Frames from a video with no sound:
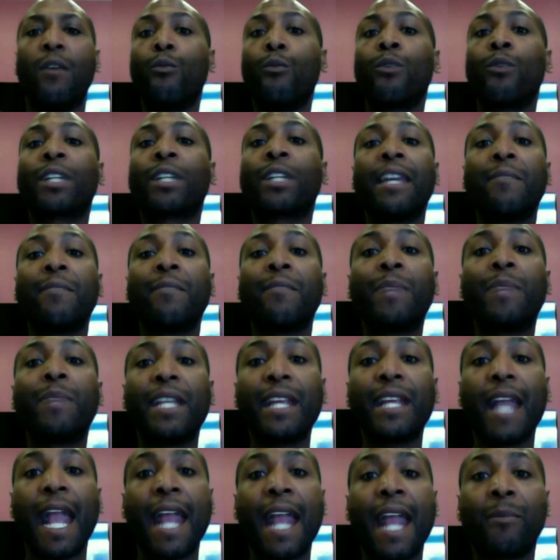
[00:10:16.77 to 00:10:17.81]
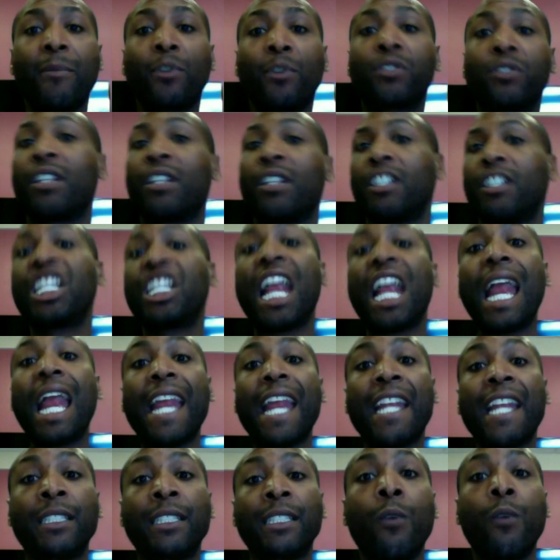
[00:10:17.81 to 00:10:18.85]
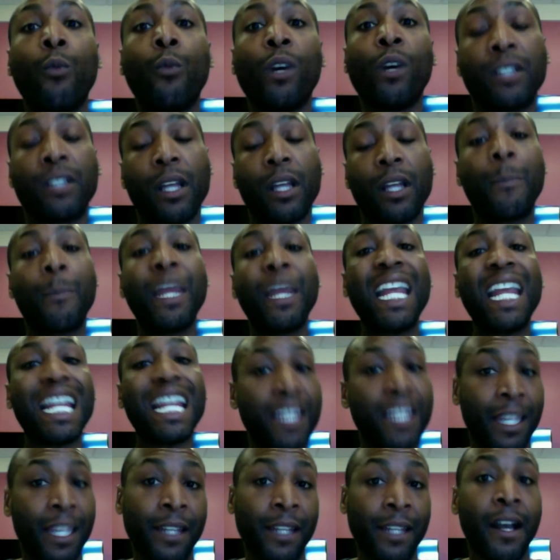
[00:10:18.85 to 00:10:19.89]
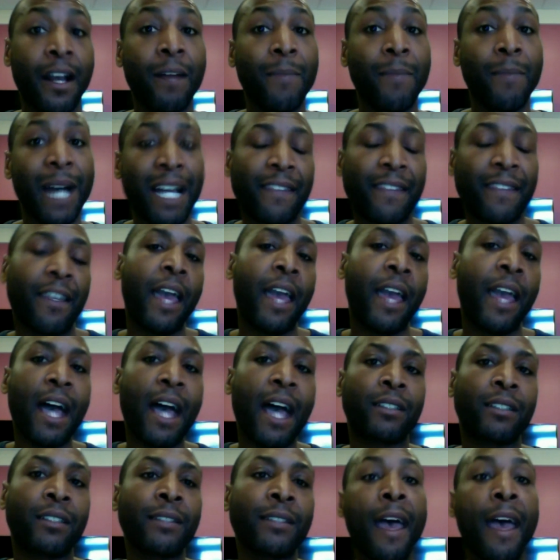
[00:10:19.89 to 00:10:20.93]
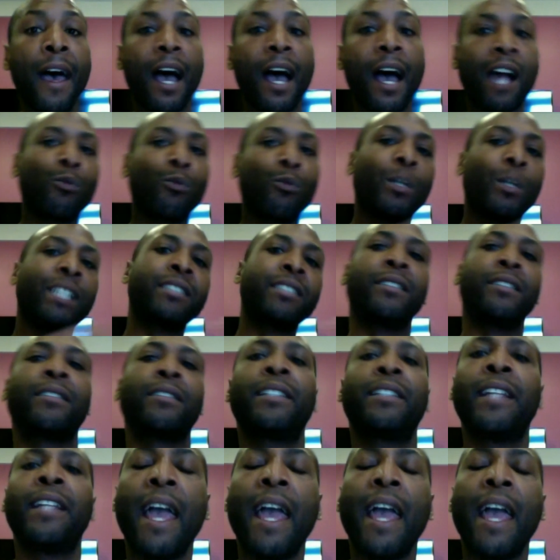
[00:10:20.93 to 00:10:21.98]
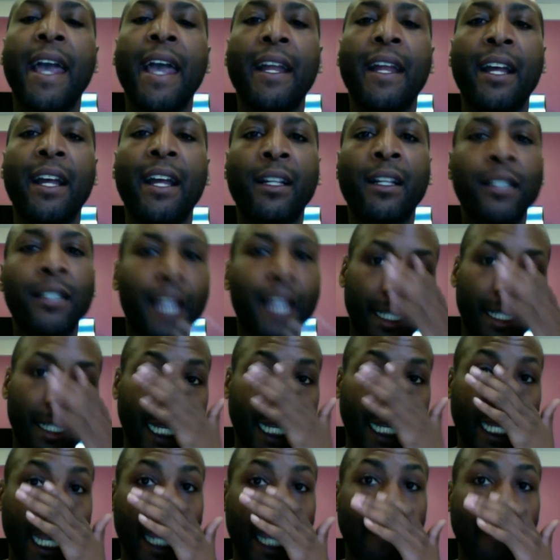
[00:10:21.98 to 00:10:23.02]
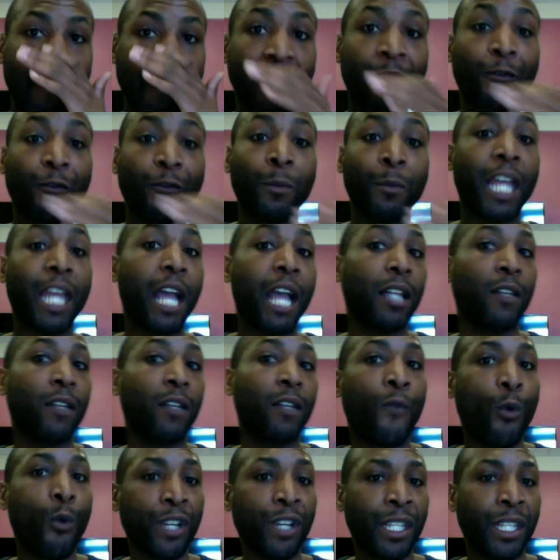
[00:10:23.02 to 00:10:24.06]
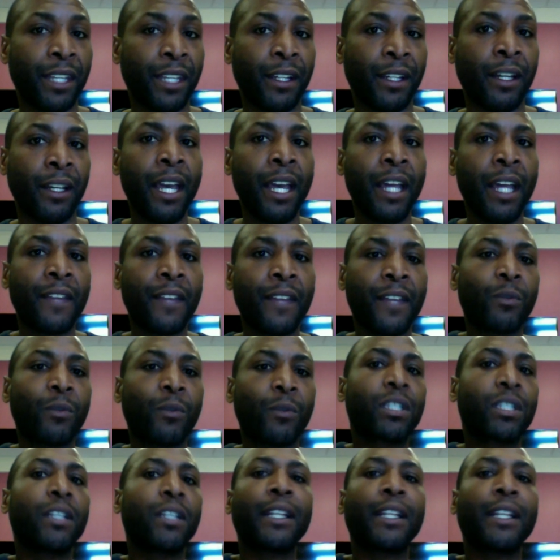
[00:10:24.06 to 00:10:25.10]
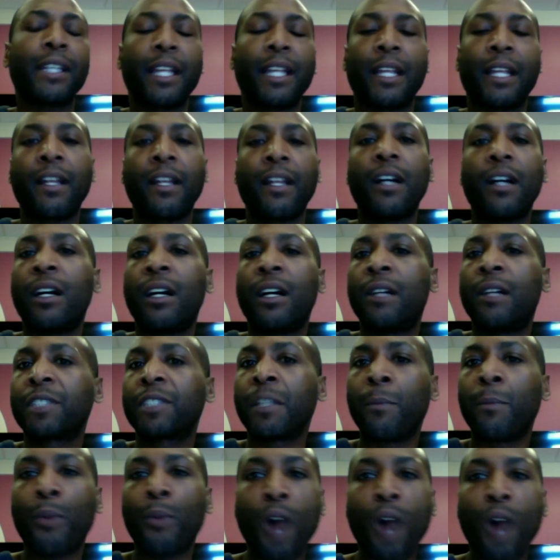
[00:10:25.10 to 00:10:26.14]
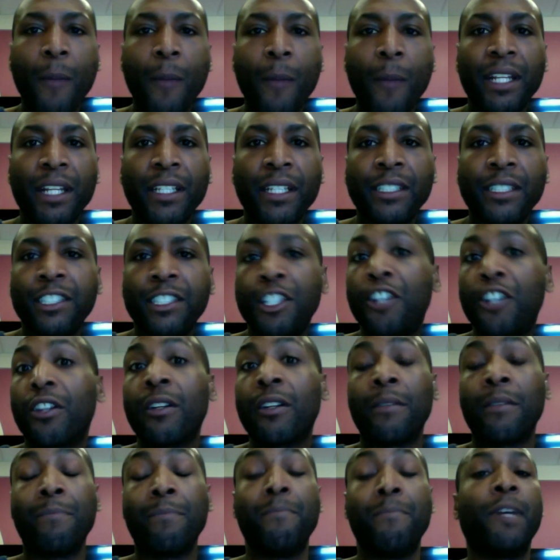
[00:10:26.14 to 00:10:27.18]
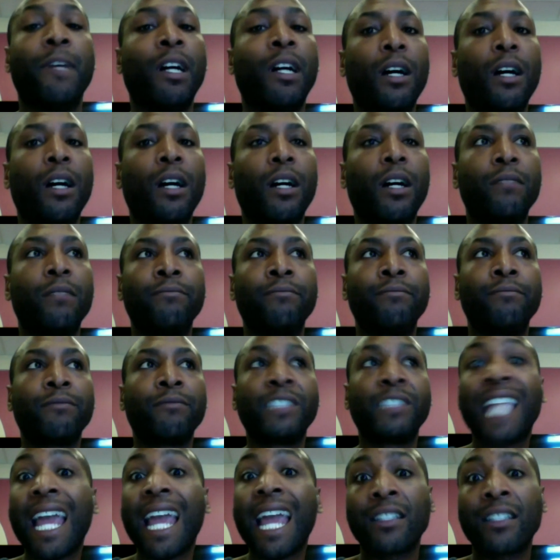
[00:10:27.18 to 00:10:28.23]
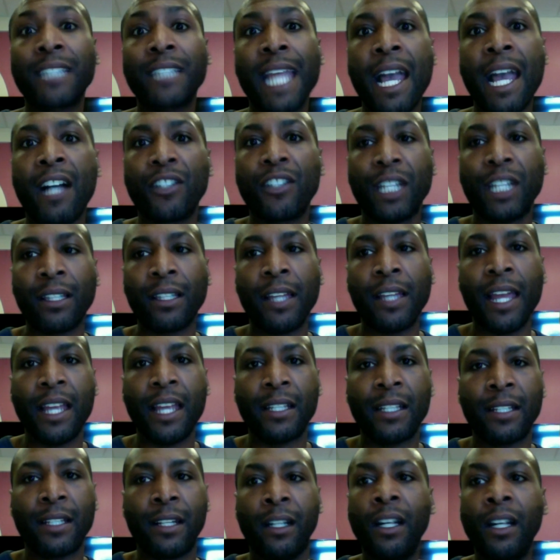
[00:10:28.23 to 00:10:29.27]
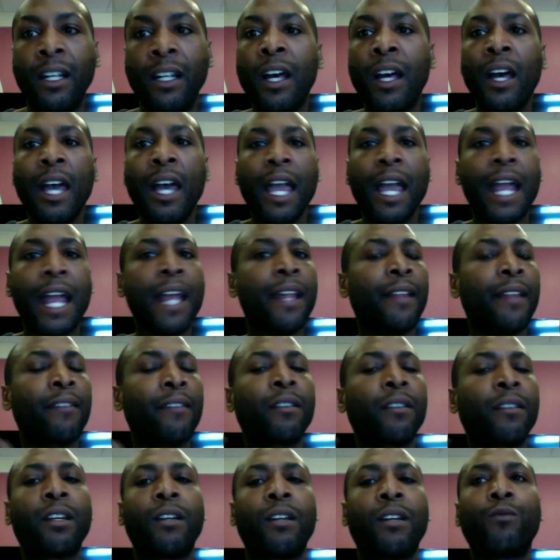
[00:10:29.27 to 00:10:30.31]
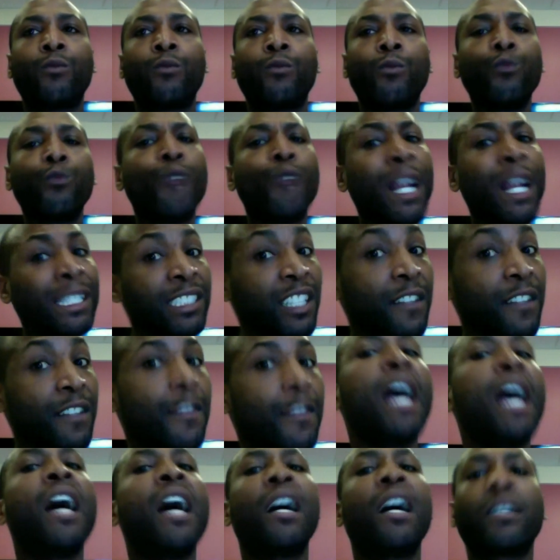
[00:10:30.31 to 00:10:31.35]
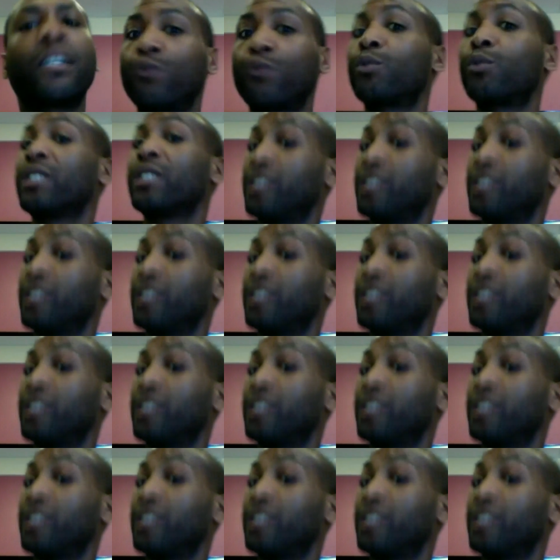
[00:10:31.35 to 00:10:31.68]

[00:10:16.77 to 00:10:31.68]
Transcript: can be able to change someone's opinion about the house. I recently had a client that came in from California that was looking at some properties near downtown Atlanta, and the rest of the house was